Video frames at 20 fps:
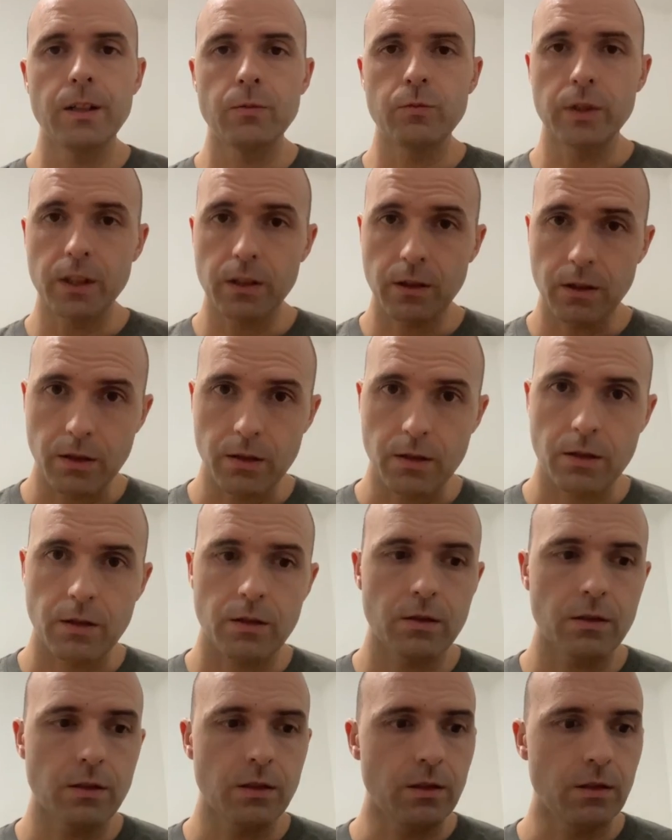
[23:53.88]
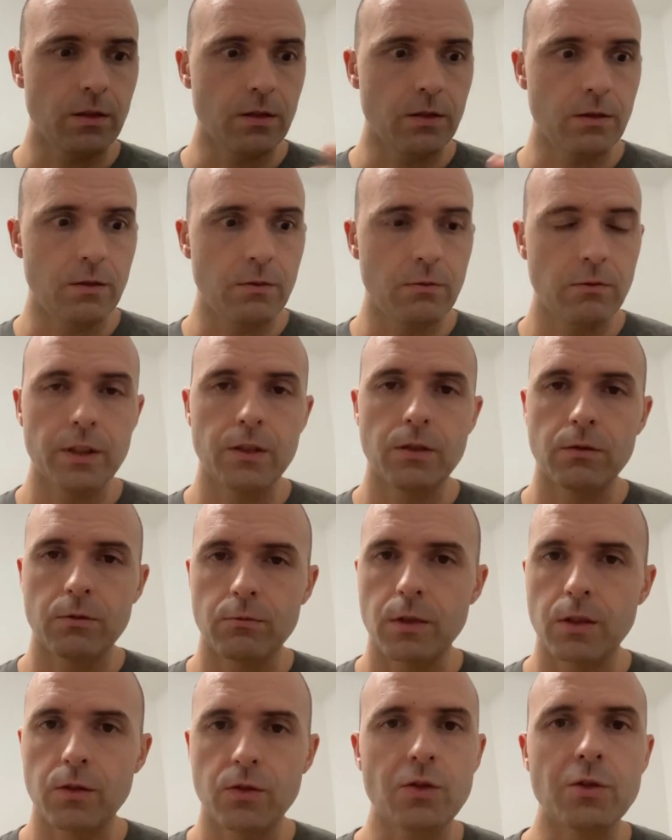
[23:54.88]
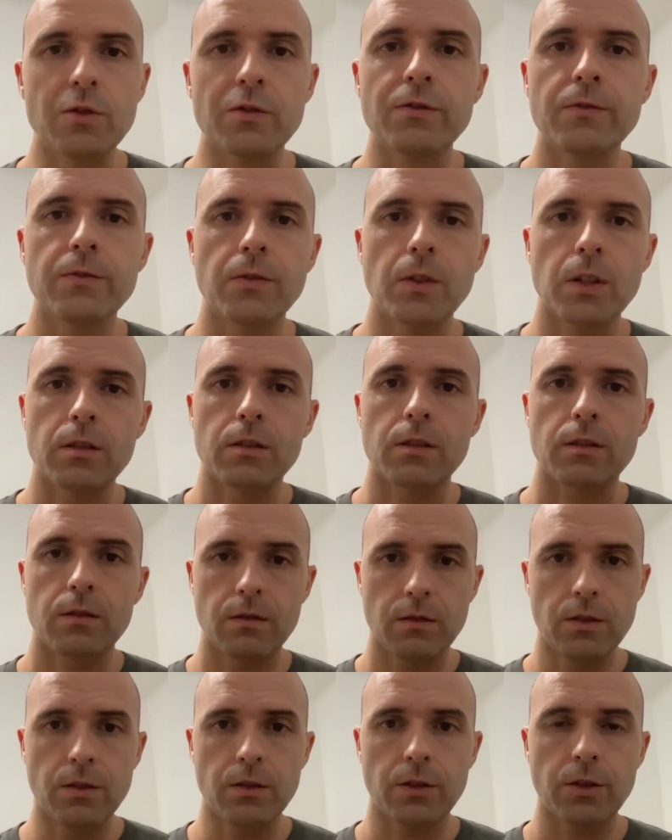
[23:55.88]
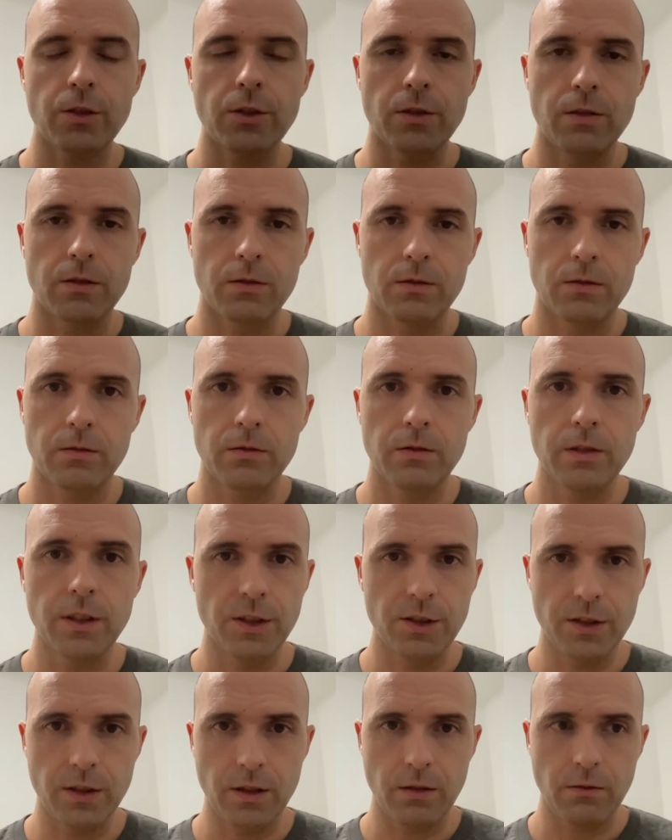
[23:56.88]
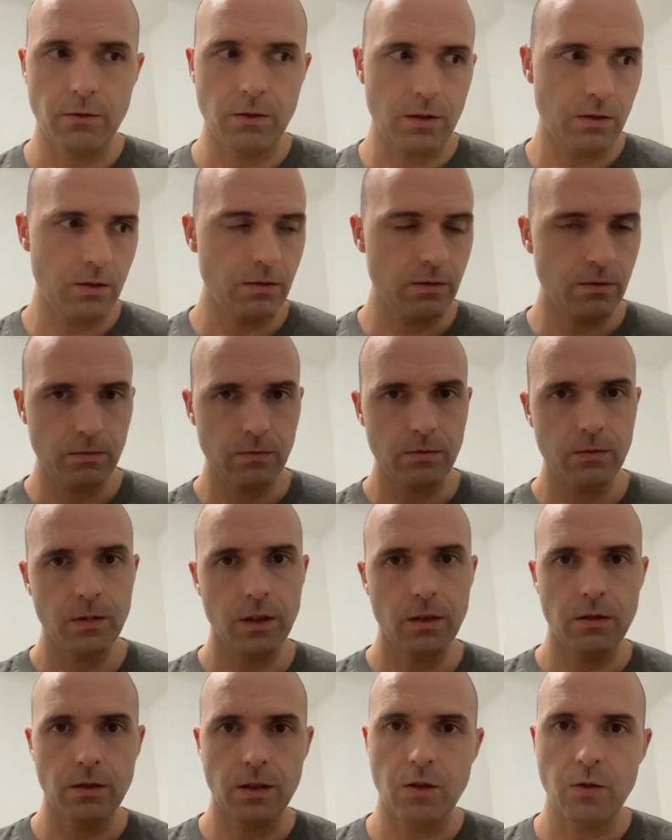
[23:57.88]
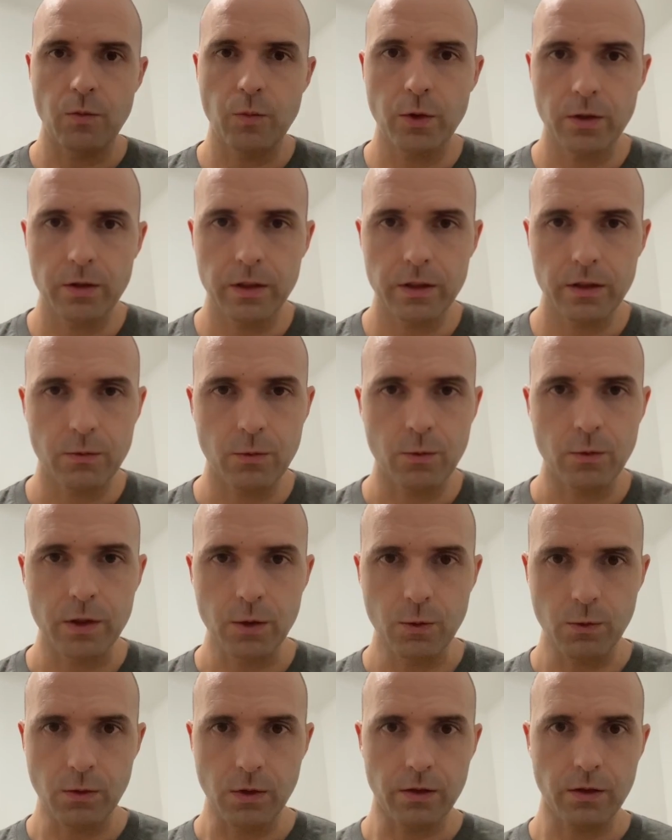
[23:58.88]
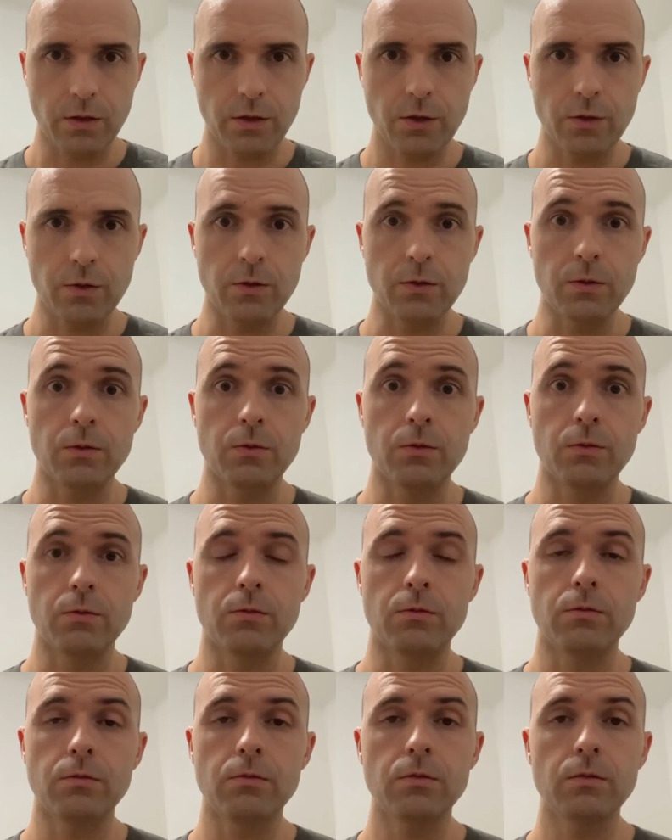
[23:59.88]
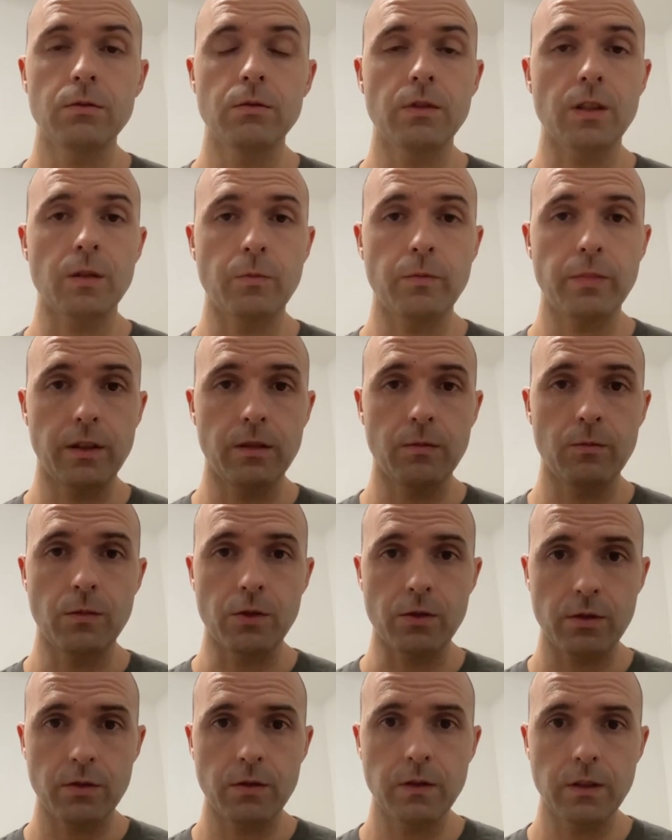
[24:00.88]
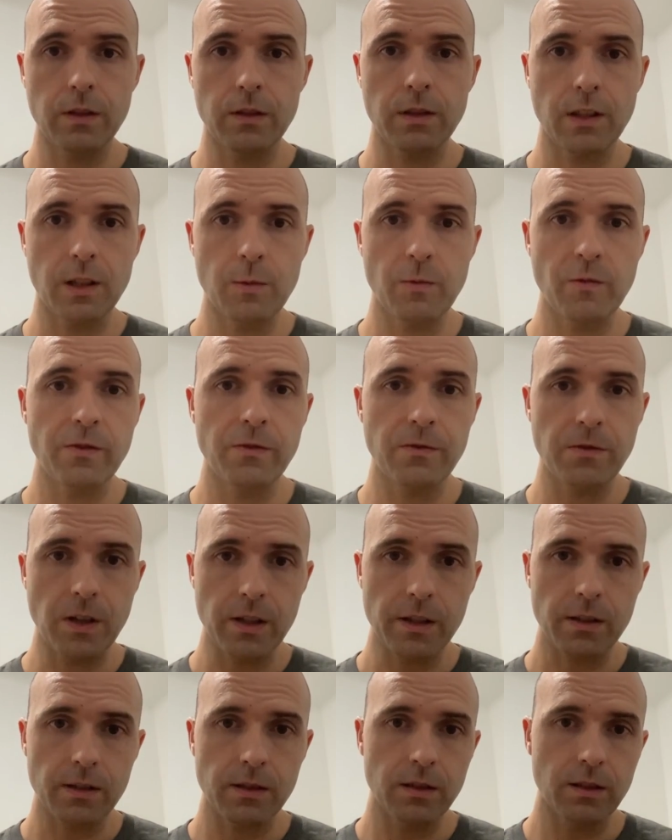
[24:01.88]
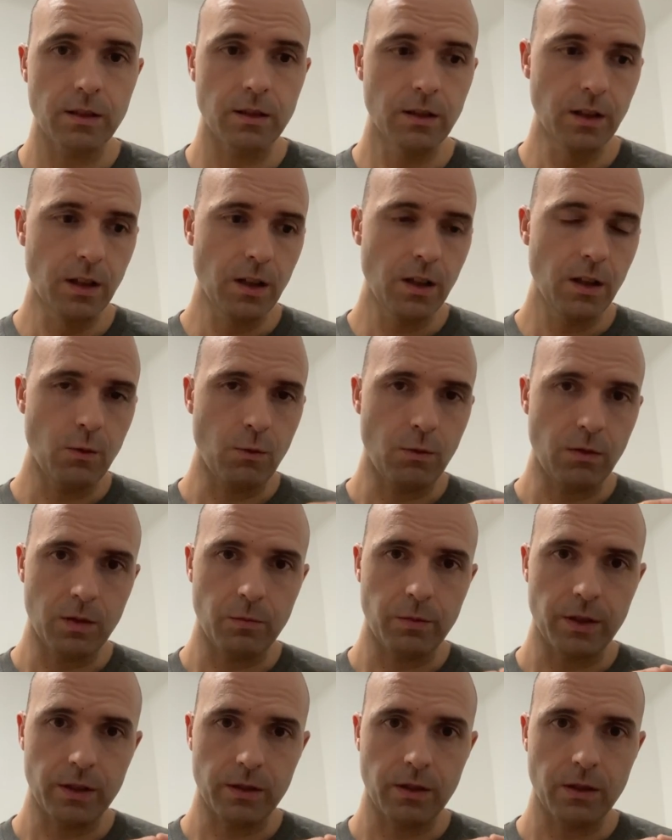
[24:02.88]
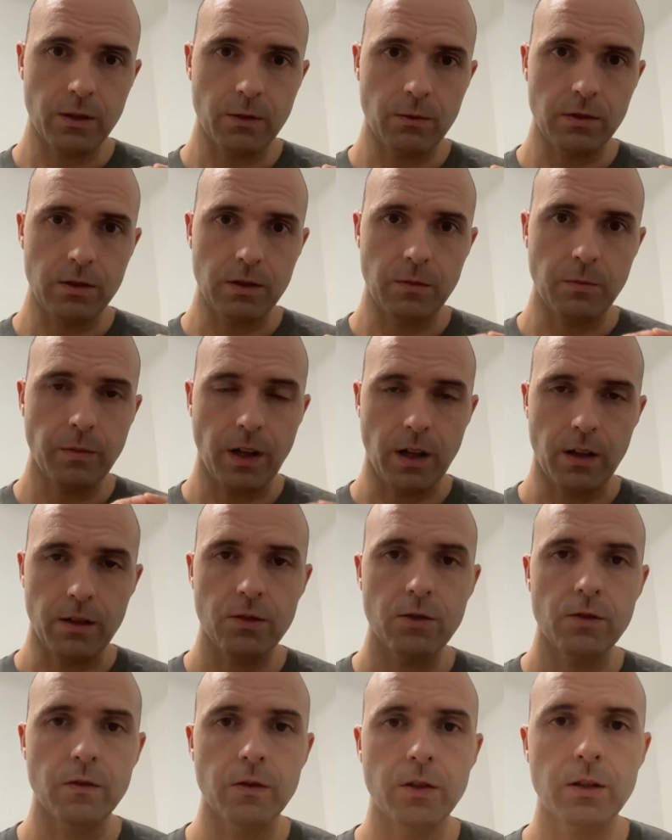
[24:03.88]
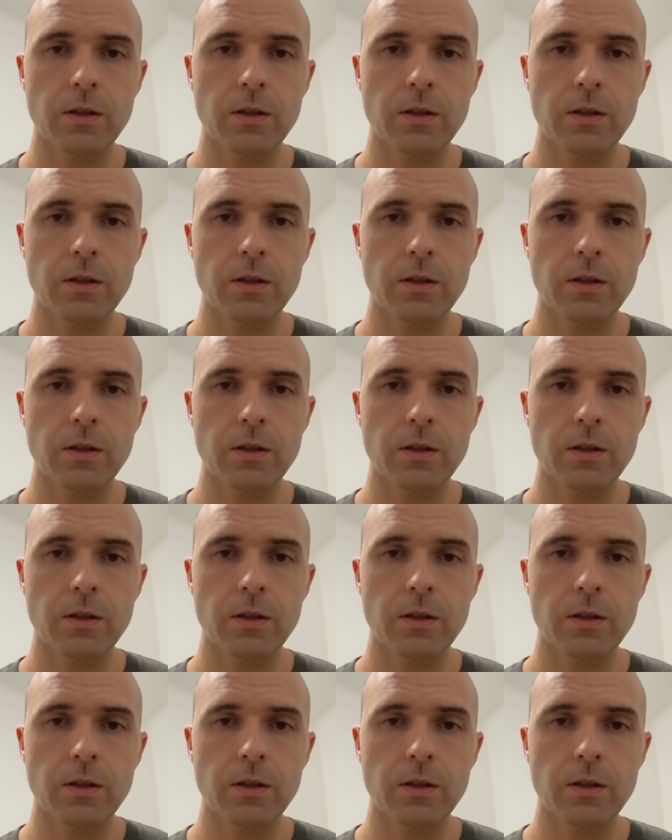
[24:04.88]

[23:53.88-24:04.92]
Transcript: because we don't want to fuzz the kernel in general in our board. We want to spend most of the time fuzzing one particular part of the